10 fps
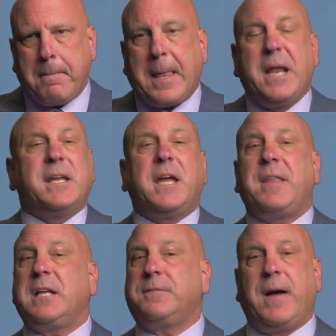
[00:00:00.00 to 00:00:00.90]
And again,
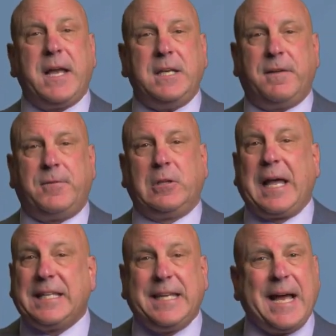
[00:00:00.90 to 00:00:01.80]
that's fine if you
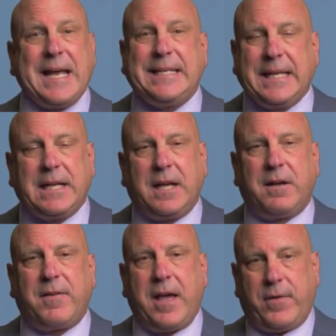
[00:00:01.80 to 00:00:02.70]
like the idea
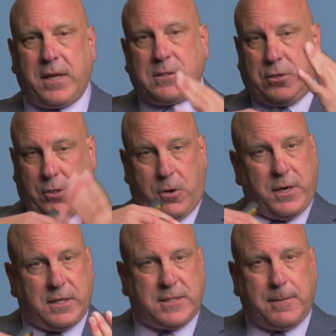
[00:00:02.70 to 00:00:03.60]
of having a
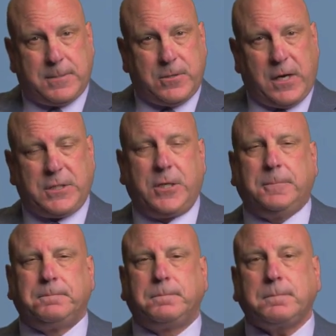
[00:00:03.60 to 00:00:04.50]
zirconia substructure
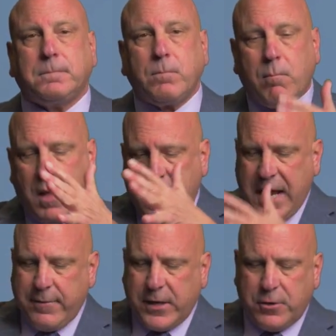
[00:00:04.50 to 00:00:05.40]
and
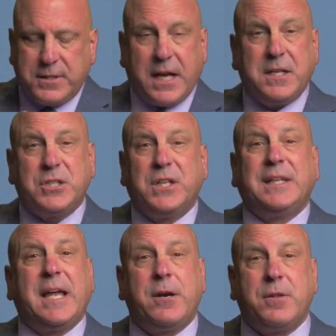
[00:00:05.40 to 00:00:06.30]
having your technician
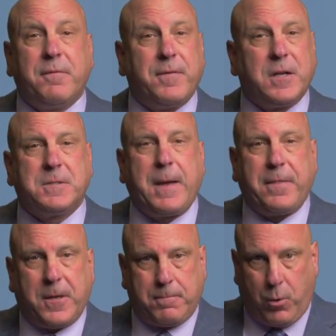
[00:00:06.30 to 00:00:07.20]
layer the
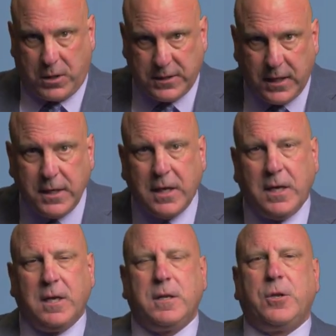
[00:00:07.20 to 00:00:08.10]
feldspathic porcelain.
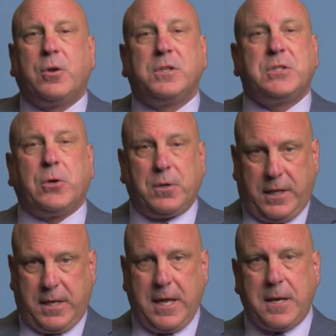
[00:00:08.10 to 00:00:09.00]
You can certainly
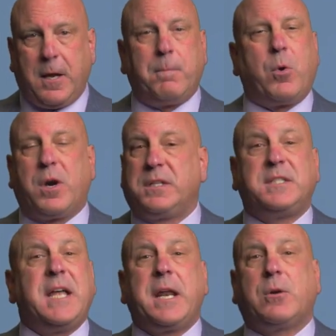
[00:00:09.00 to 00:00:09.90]
get a more
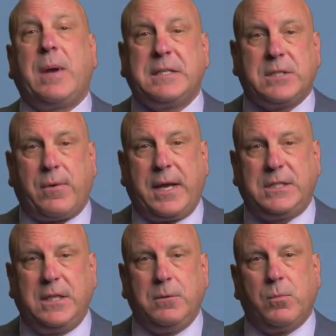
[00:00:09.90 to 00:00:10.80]
aesthetic
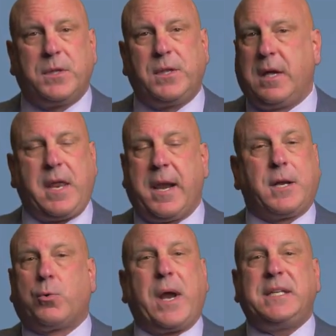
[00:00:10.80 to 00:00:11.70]
restoration with, and a
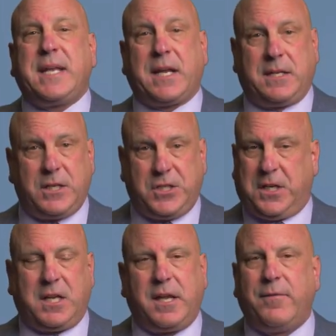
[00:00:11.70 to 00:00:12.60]
great technician
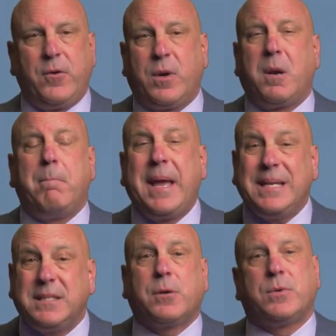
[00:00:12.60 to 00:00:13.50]
can give you an
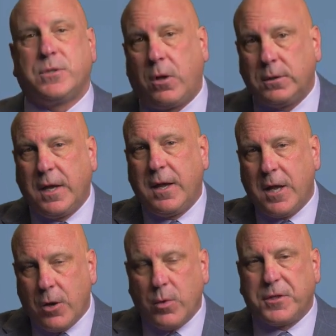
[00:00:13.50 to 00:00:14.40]
amazing result
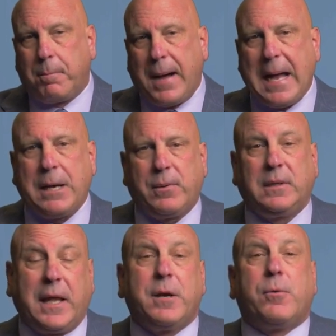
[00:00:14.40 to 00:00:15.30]
with the
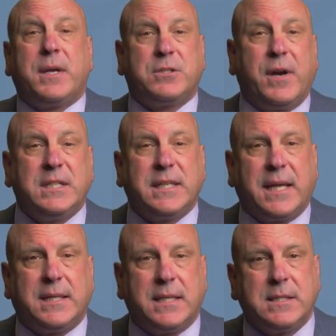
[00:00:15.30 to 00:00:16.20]
bi-layered restoration
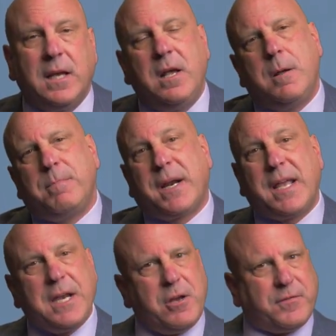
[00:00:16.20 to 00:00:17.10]
like this. But
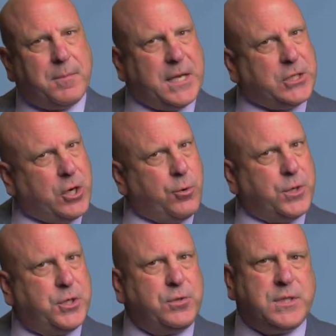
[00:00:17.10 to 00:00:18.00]
again, you have to make sure you
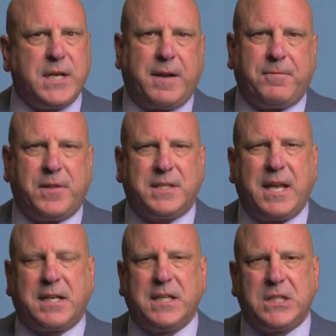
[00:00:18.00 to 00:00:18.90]
reduce enough for the
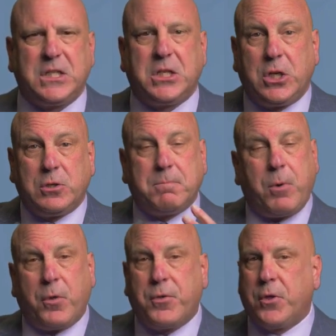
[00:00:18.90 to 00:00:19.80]
technician to use
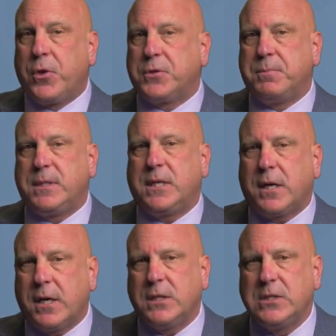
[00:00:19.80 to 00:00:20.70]
both of those
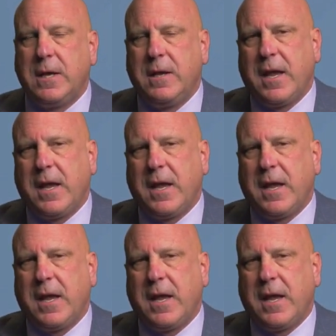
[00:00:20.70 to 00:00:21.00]
materials.